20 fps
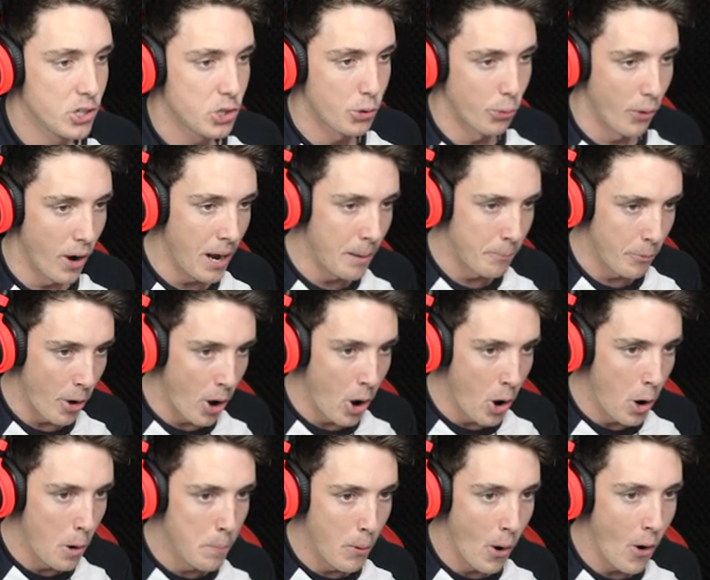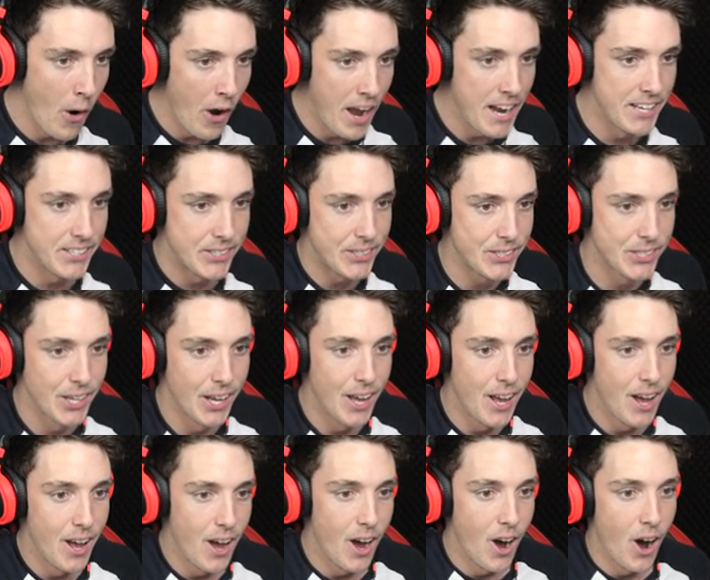Drum roll, boys!
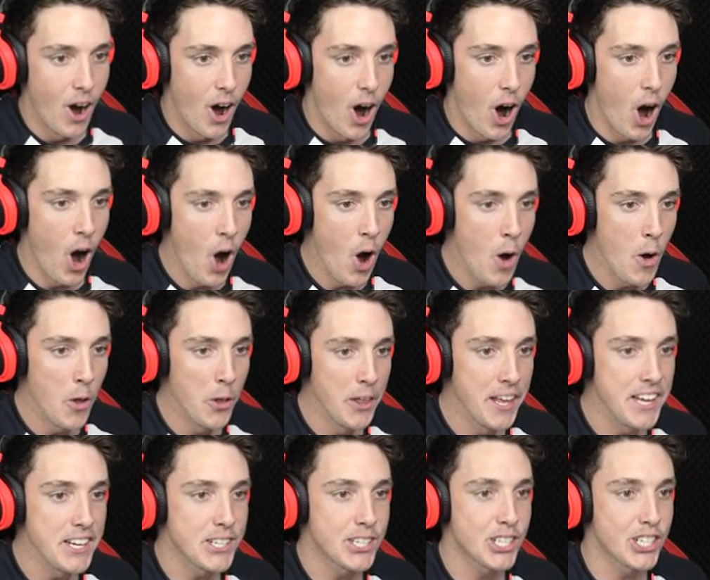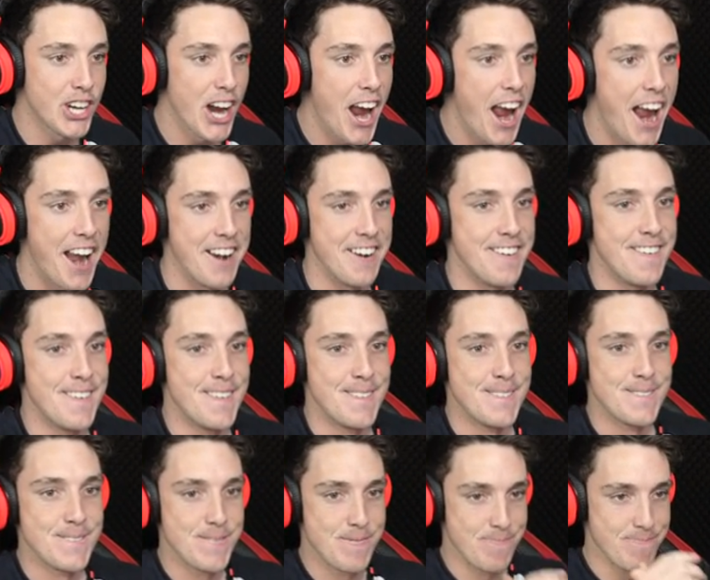Holy shit!
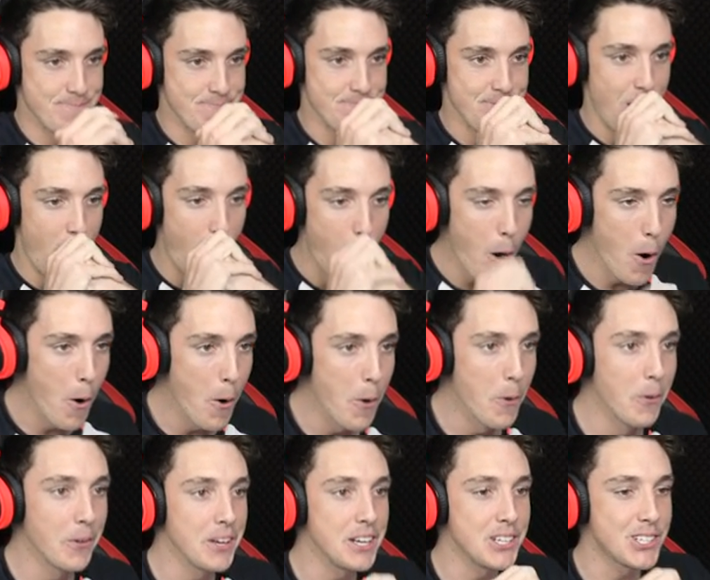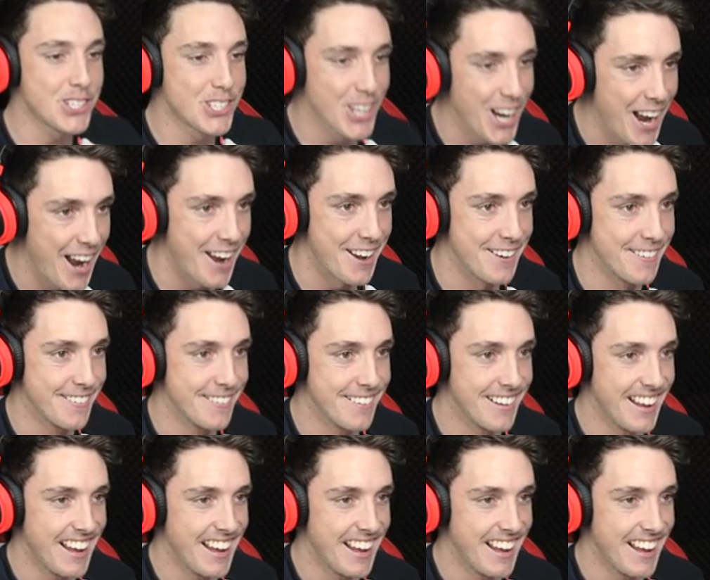Holy shit!